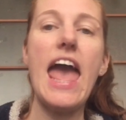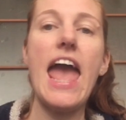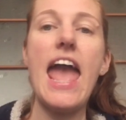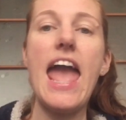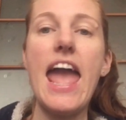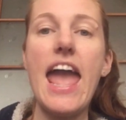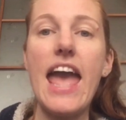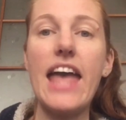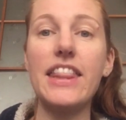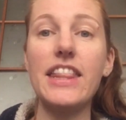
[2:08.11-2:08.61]

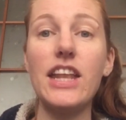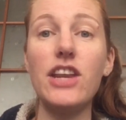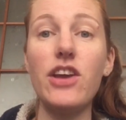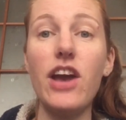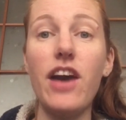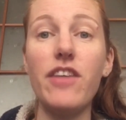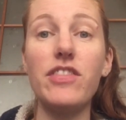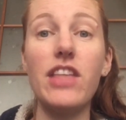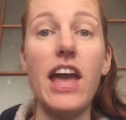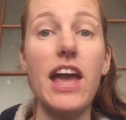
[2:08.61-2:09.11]
and then you
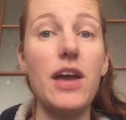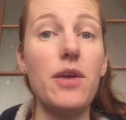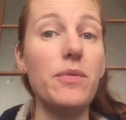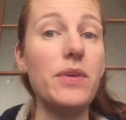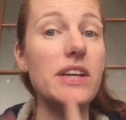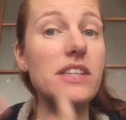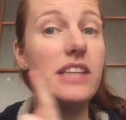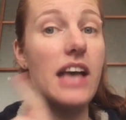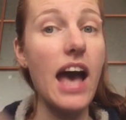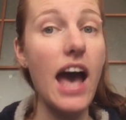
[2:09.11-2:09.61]
have the 8
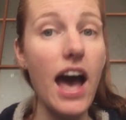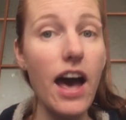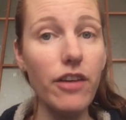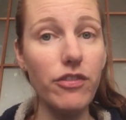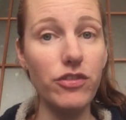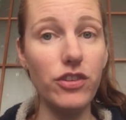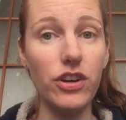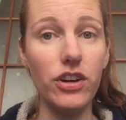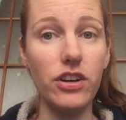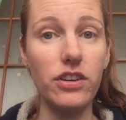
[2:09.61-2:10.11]
weeks
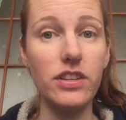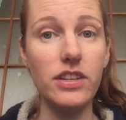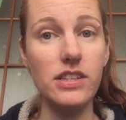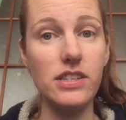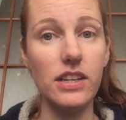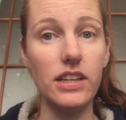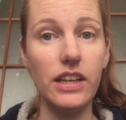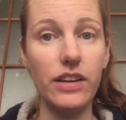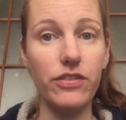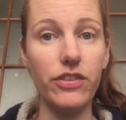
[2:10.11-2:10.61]
after the
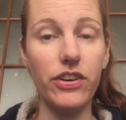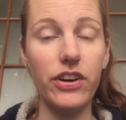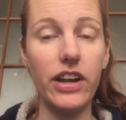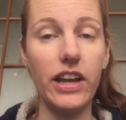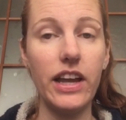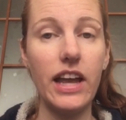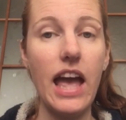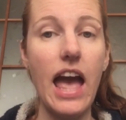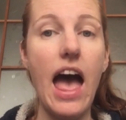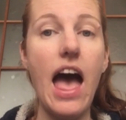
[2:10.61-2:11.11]

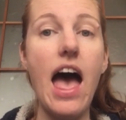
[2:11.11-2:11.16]
delivery,